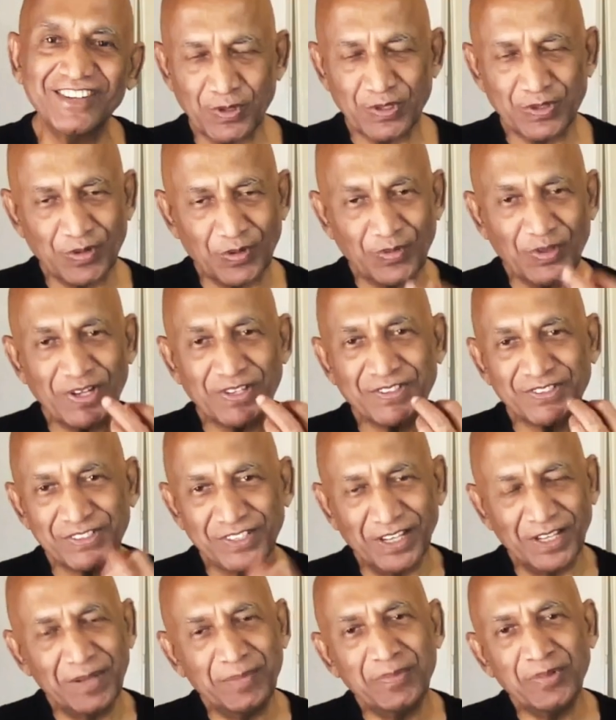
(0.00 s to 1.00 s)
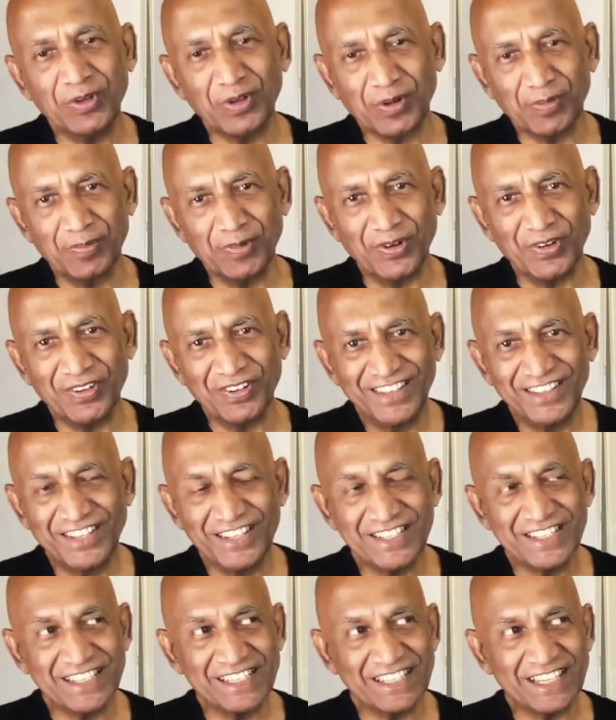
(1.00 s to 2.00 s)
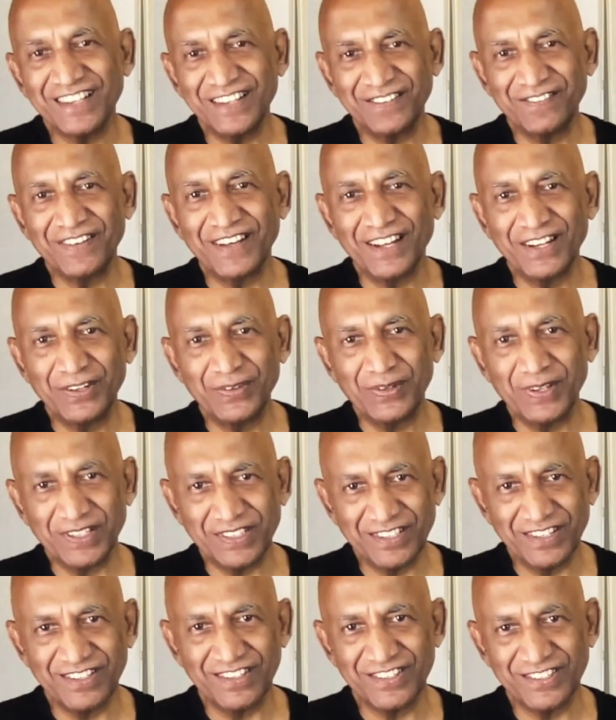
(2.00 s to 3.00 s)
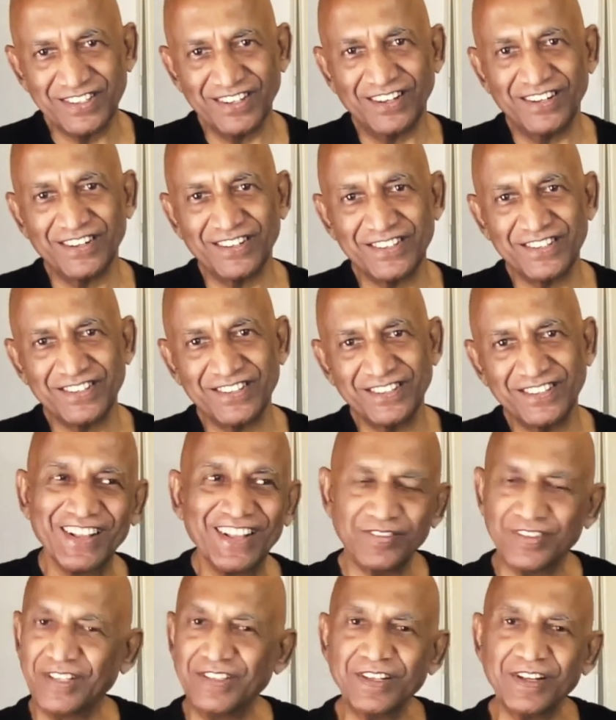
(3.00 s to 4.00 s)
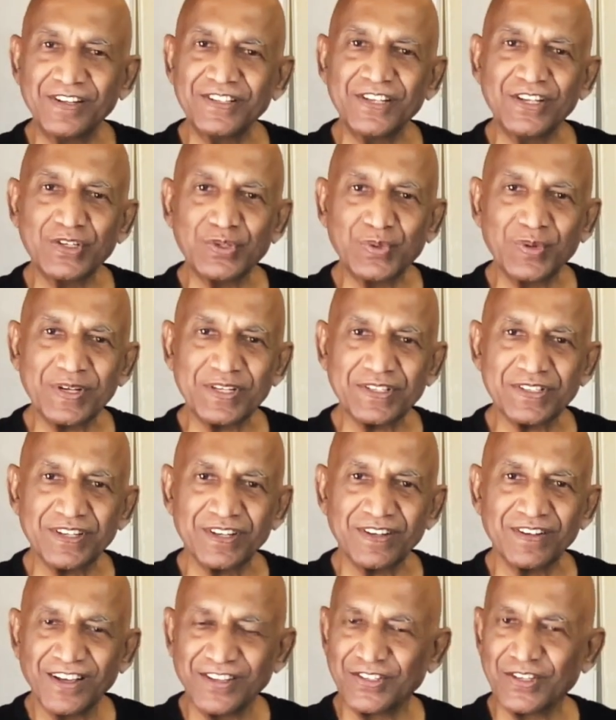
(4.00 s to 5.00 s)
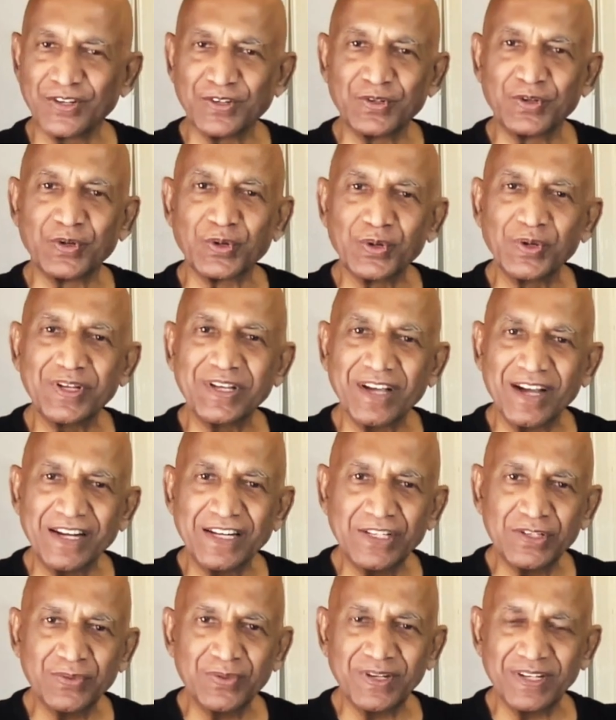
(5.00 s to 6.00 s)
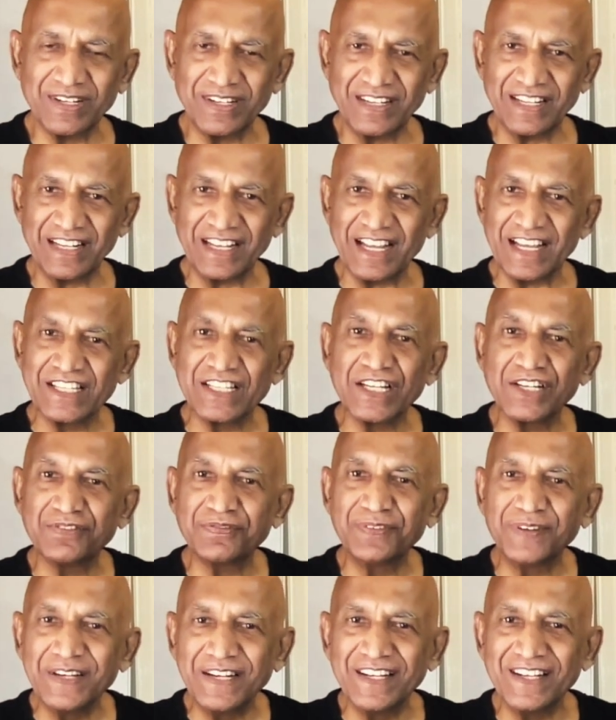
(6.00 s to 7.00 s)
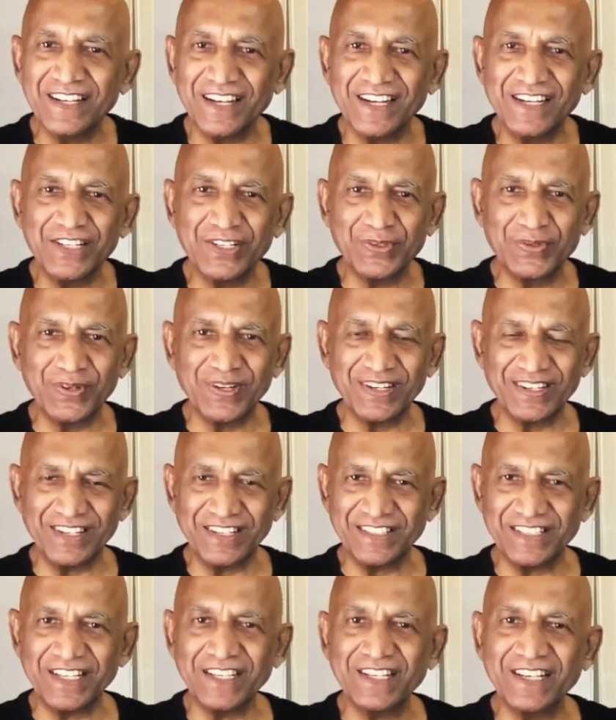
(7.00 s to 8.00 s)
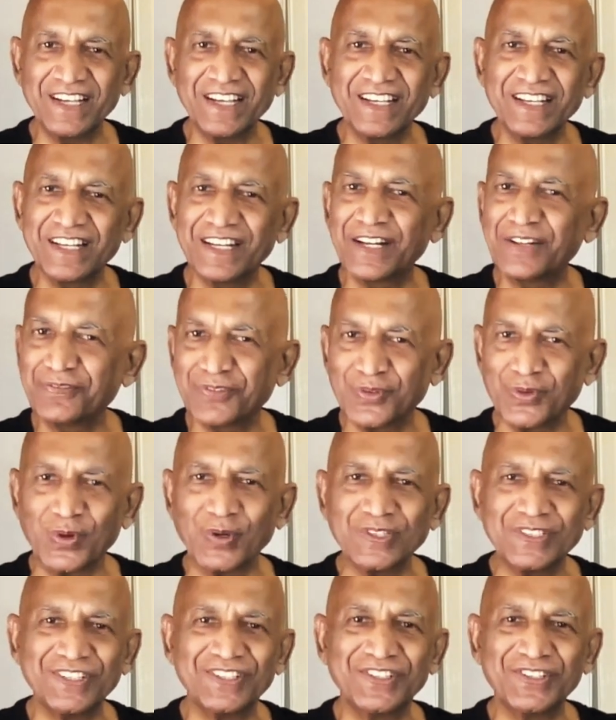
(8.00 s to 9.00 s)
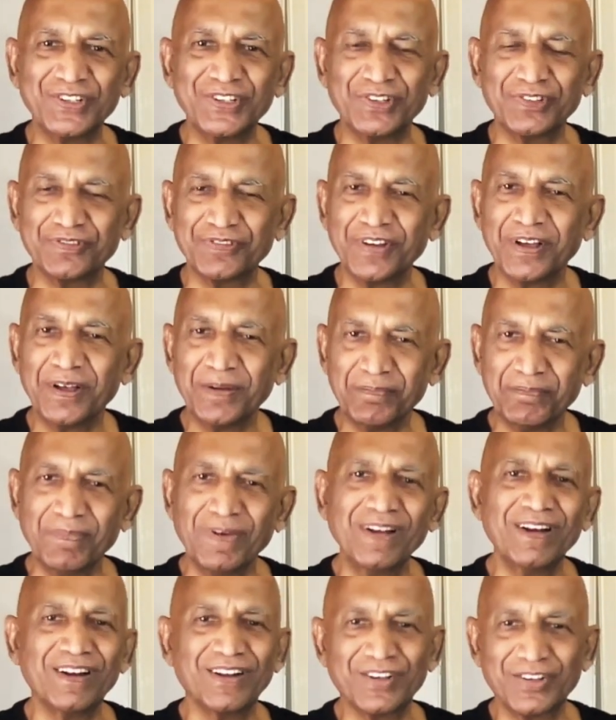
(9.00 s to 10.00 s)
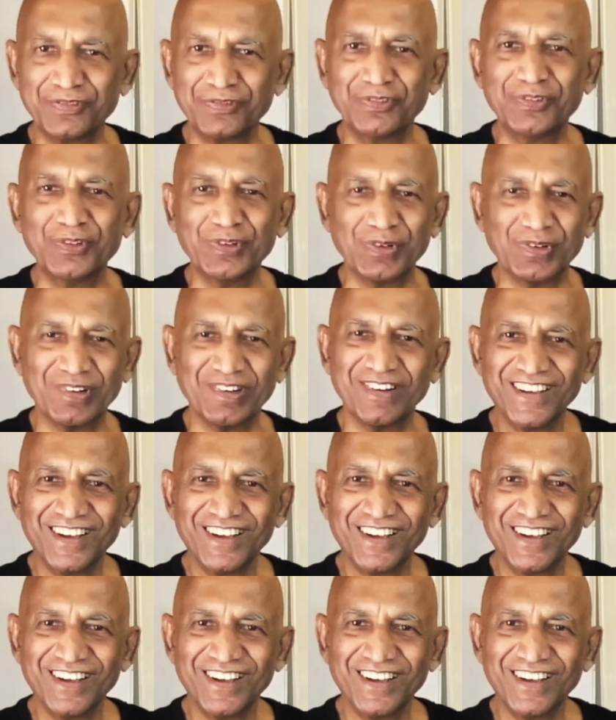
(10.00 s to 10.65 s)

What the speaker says: From the time you're born, this evaluation starts. Then there is this question: is it growing adequately? Is it feeding adequately? Taking in enough quantity of milk, food?